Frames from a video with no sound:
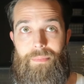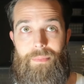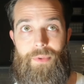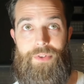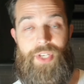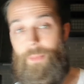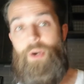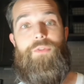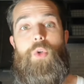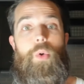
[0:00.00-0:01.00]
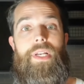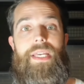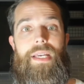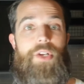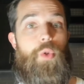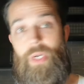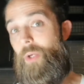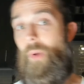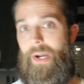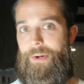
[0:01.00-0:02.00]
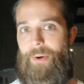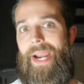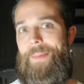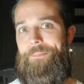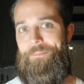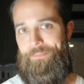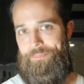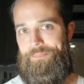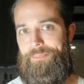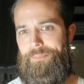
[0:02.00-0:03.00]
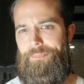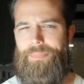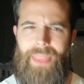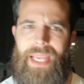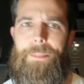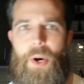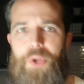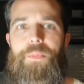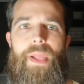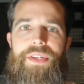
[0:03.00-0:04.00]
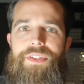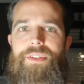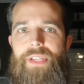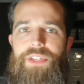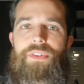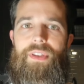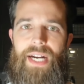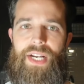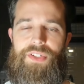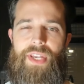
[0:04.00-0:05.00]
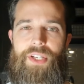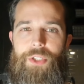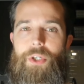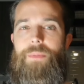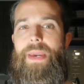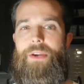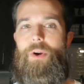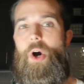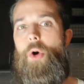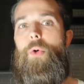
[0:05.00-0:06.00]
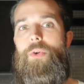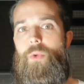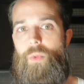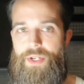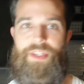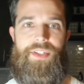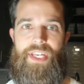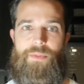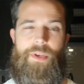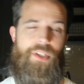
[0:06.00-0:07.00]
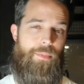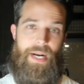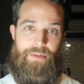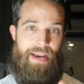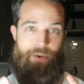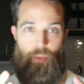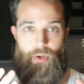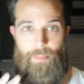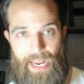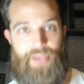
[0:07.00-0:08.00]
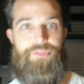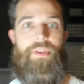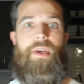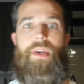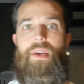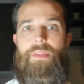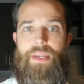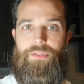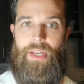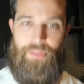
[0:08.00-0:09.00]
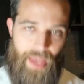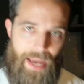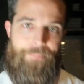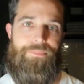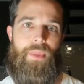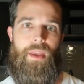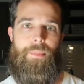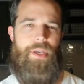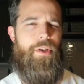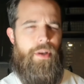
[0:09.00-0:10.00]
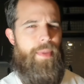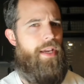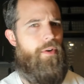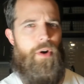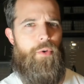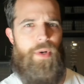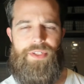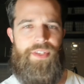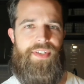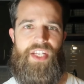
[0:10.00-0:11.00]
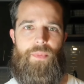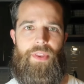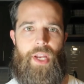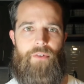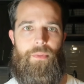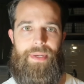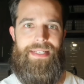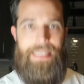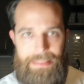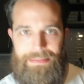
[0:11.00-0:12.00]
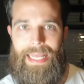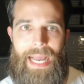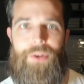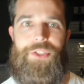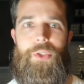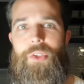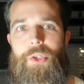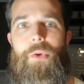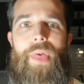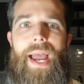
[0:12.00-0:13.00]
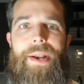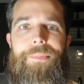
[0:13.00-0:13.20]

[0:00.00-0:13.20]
summer of 2021, right? In most places, at least in the United States, you could make your own risk assessments. You might have had to wear a mask, things like that. But you could make your own risk assessment. The government allowed you to do that.